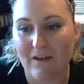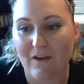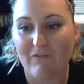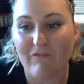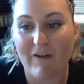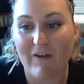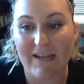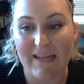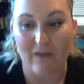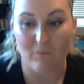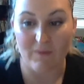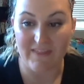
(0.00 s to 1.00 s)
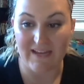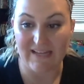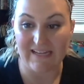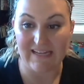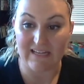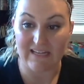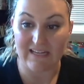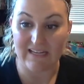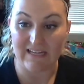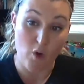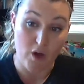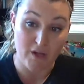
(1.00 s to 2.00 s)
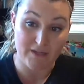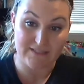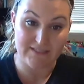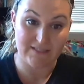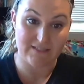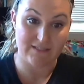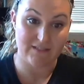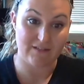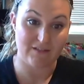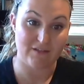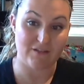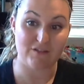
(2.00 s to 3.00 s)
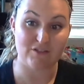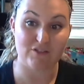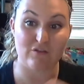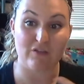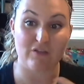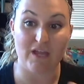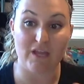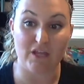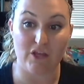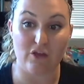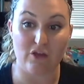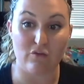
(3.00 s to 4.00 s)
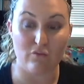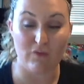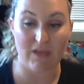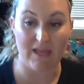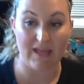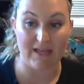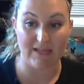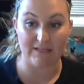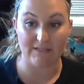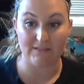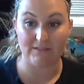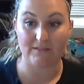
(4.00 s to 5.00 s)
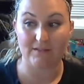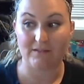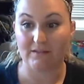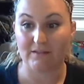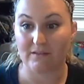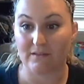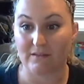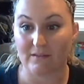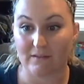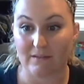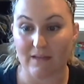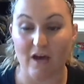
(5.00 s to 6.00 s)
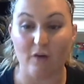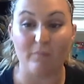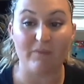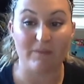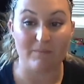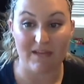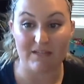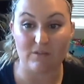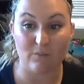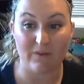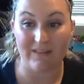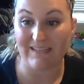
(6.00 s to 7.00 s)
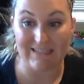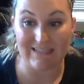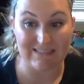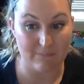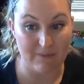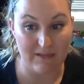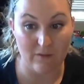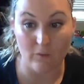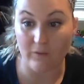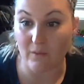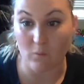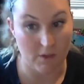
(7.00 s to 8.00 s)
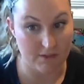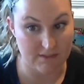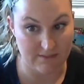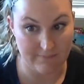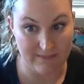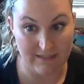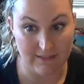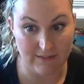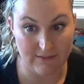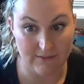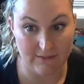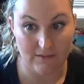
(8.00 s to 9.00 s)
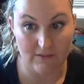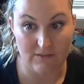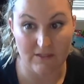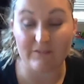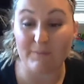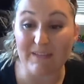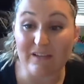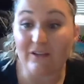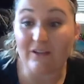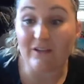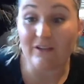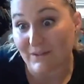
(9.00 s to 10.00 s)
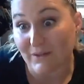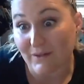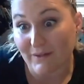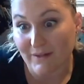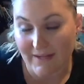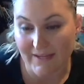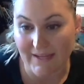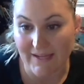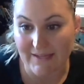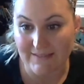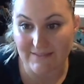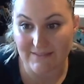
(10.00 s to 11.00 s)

finding out what they need and they want so that you can help them get to where they need to be or they want to be. So I have to be a good listener, I guess.